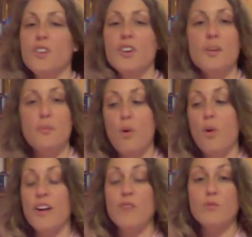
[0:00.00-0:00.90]
going to
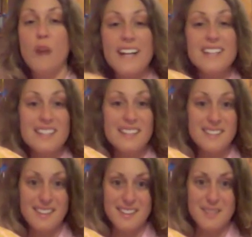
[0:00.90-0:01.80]
pour it right
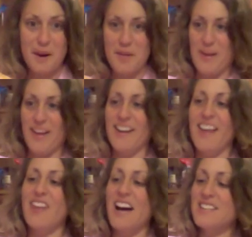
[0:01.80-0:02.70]
into this bundt pan,
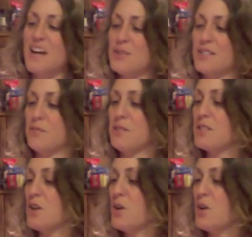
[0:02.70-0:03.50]
and that's how it's going to be so